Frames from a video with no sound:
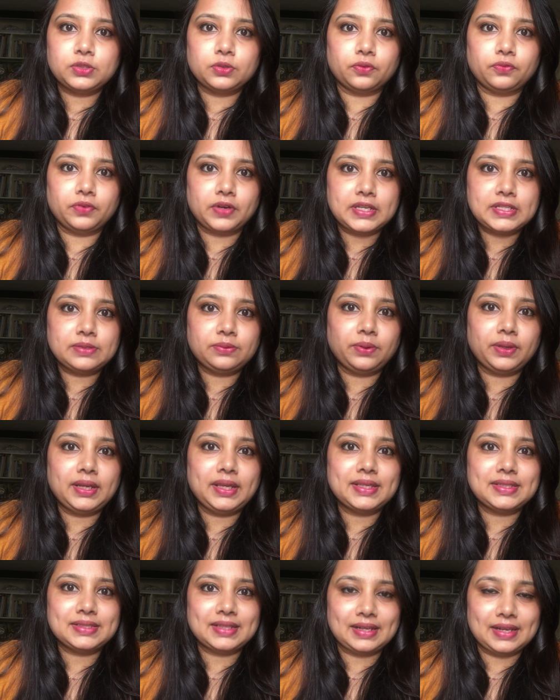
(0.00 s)
So first
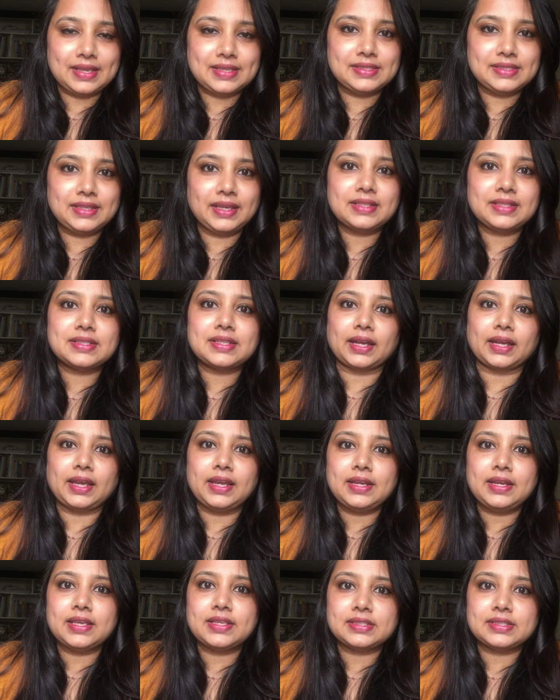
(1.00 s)
one is cleansing,
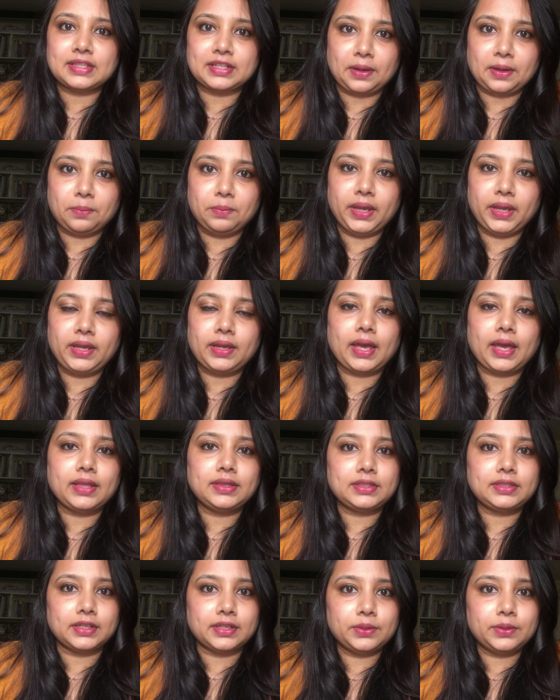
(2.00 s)
second is scrubbing,
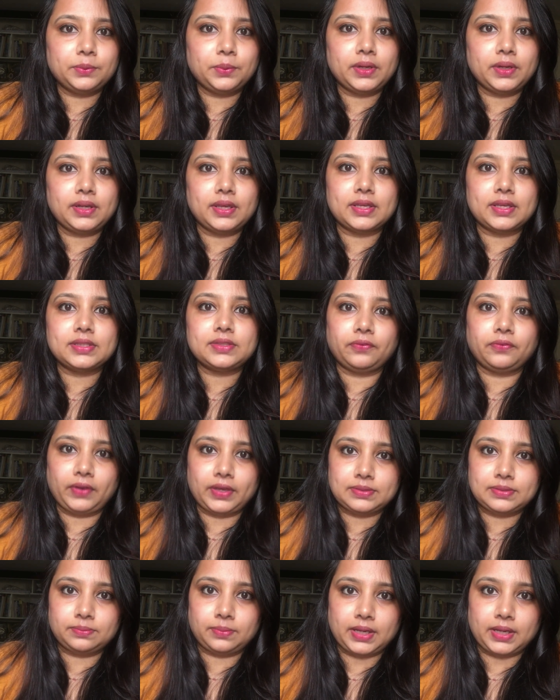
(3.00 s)
and third one is
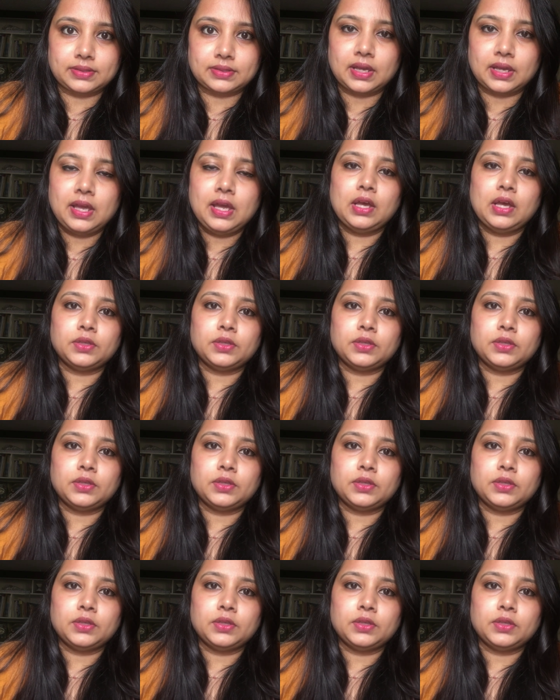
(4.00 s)
face mask.